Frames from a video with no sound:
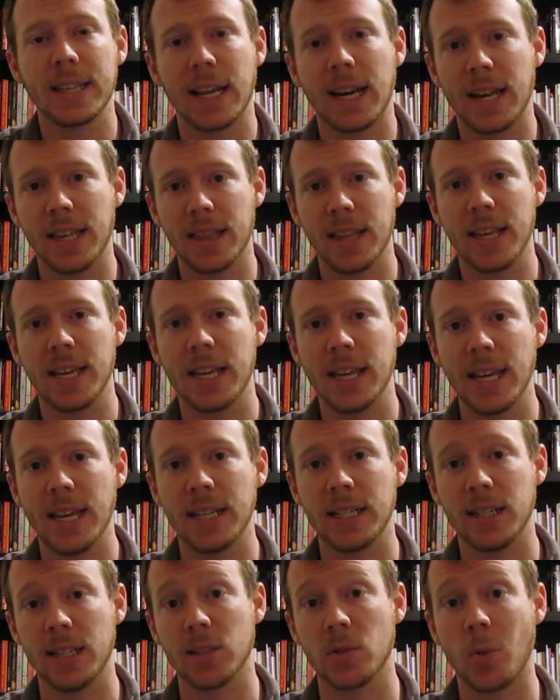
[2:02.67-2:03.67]
that I think
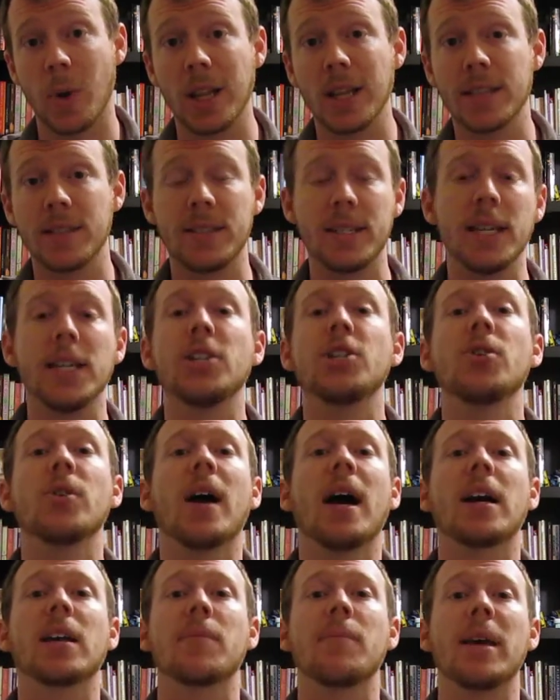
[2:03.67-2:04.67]
it does well is teach you
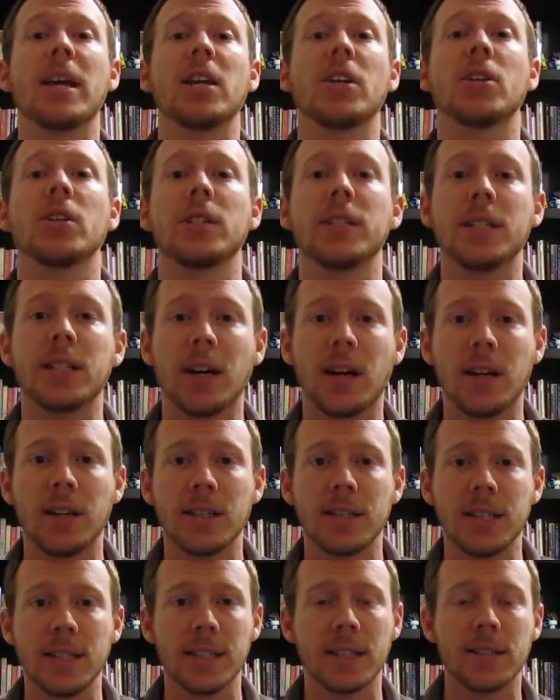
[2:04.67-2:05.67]
how to make good
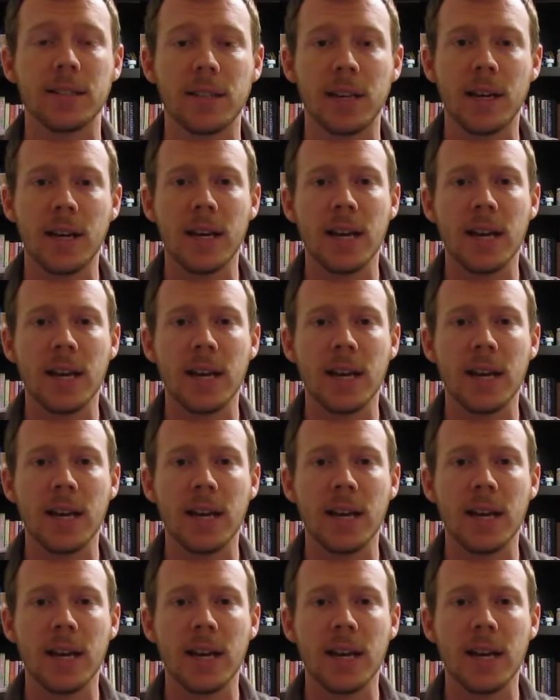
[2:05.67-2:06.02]
content.